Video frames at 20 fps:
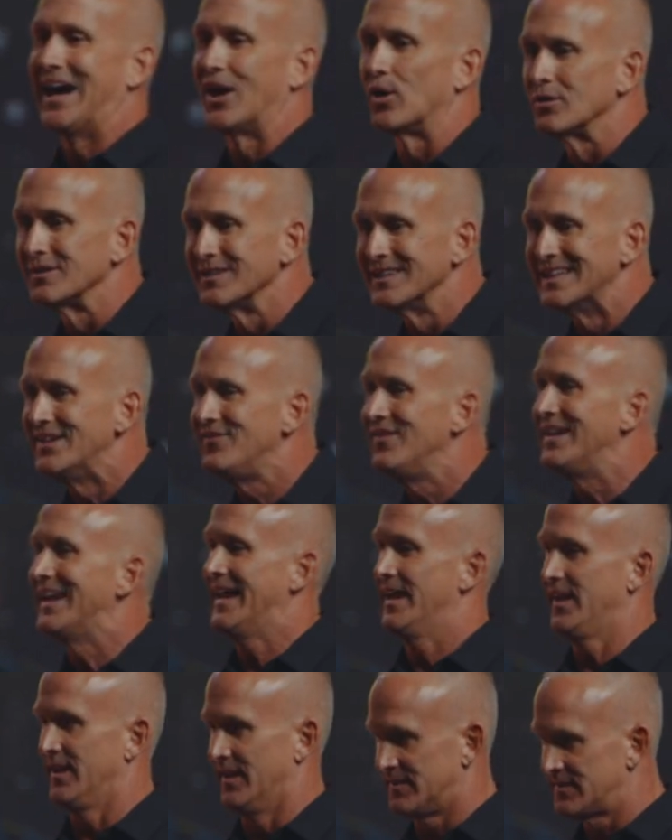are living
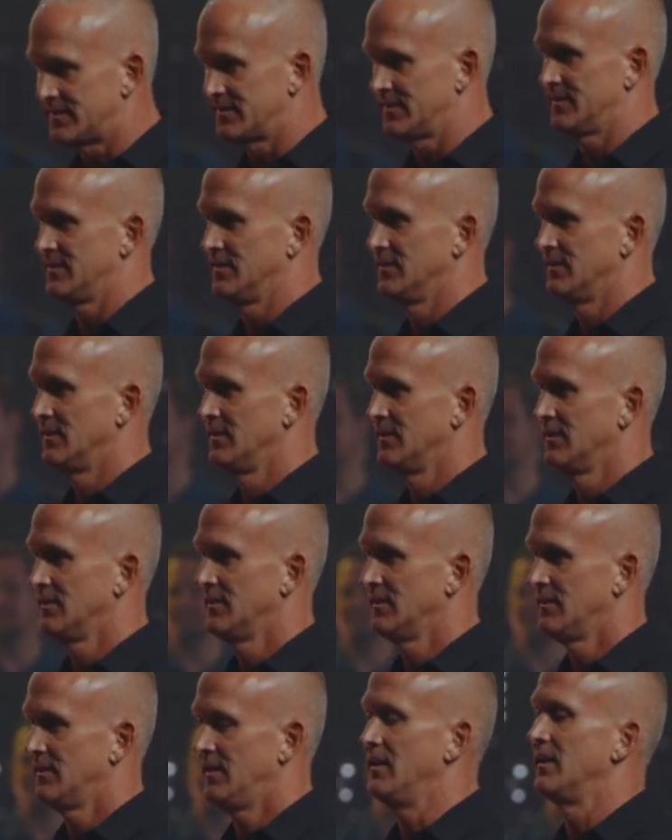in it.
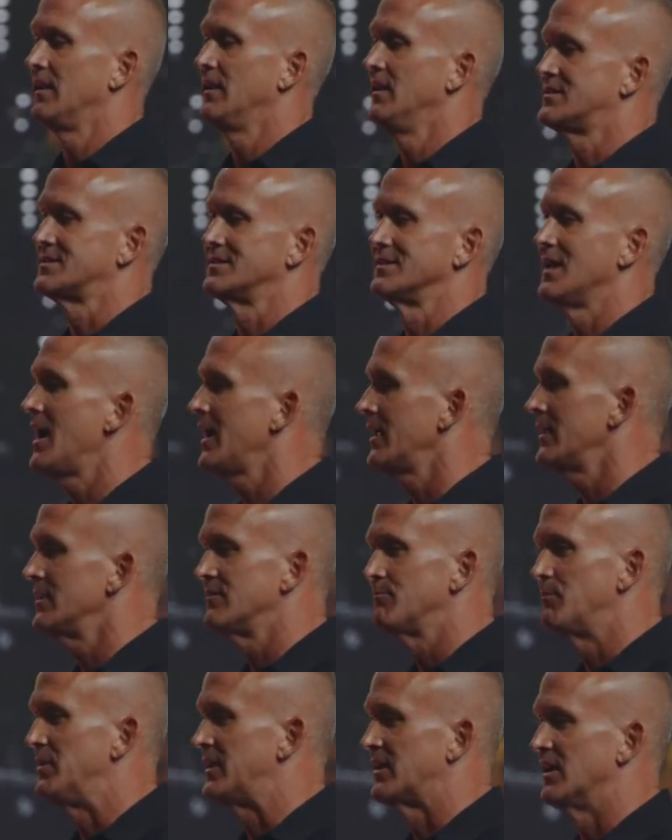And it's
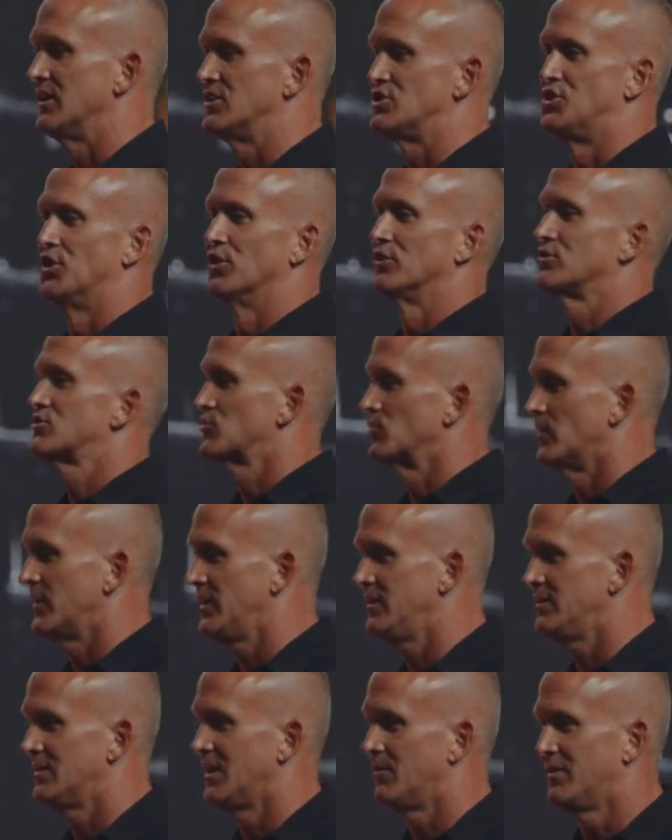not because you're
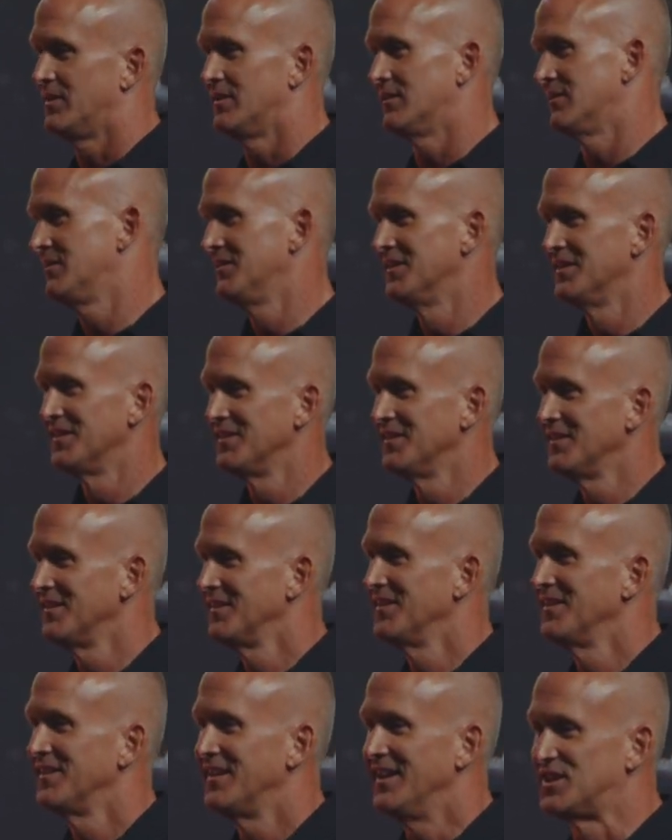sweet. I mean,
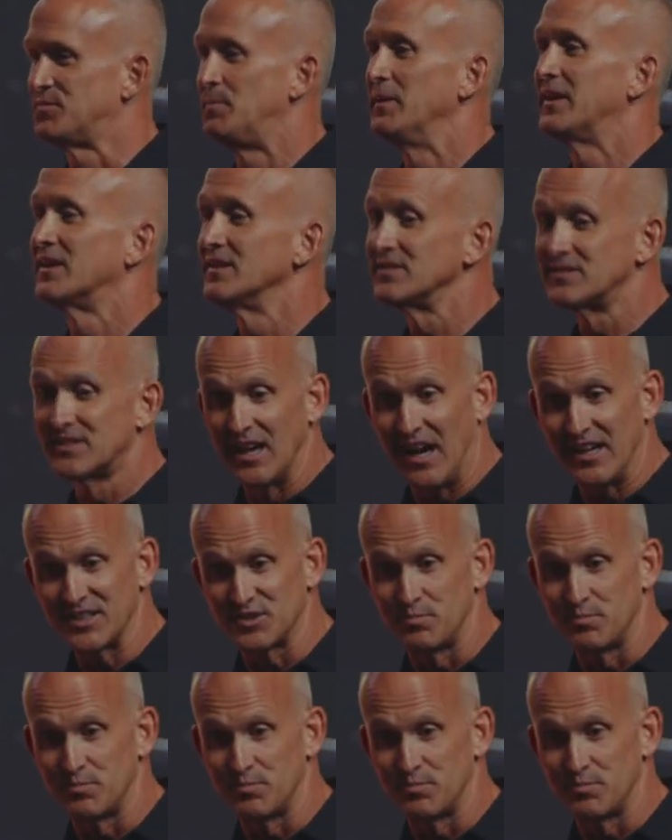it's because God's